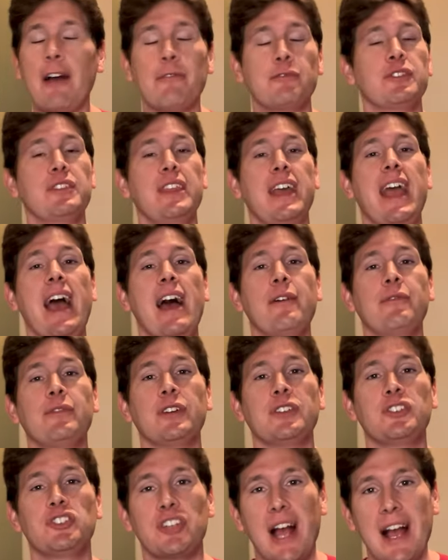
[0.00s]
after they have
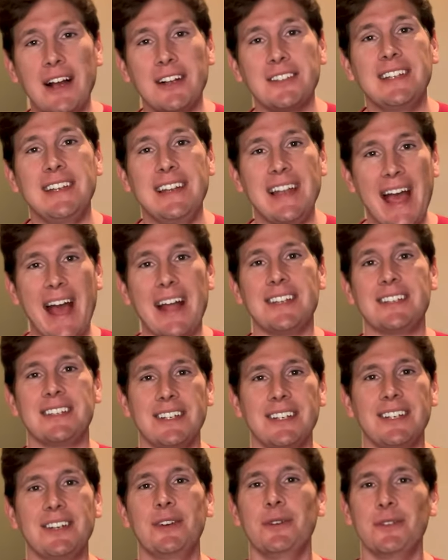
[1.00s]
their child Annette,
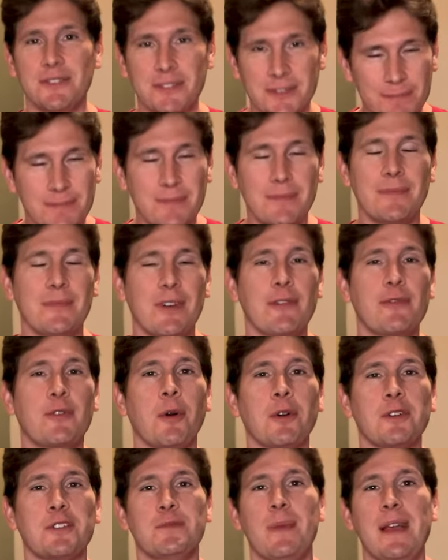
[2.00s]
who's, of
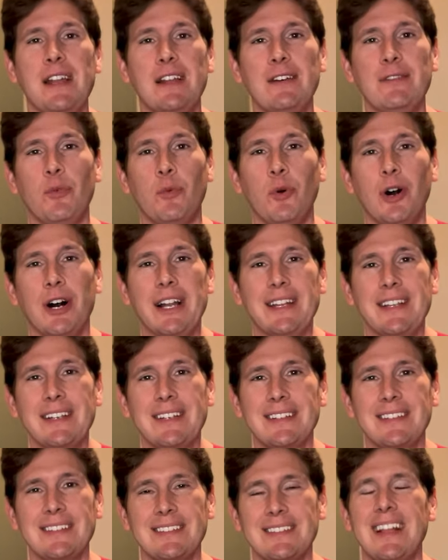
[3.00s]
course, made of wood.
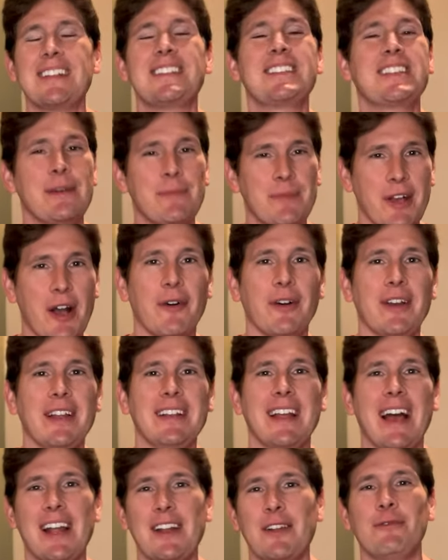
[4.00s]
Let's keep
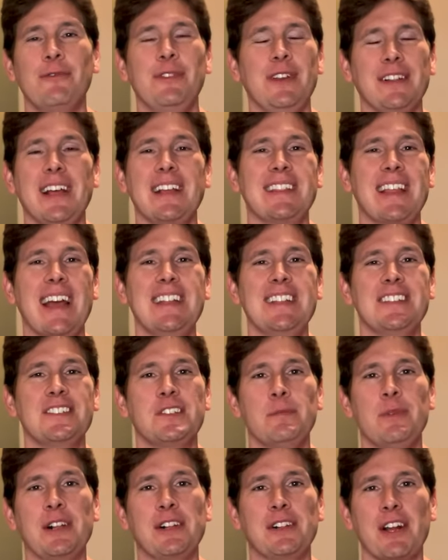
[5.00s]
going. I don't feel like that needs
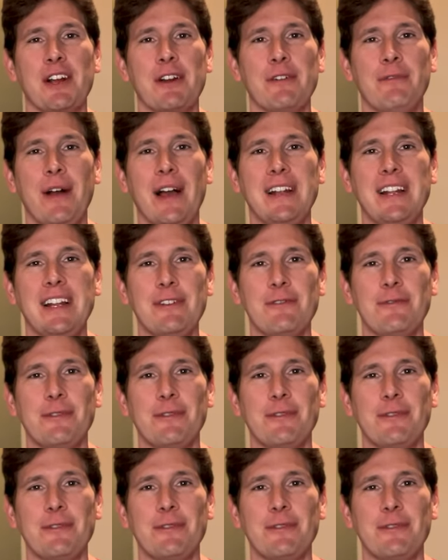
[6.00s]
to be clarified any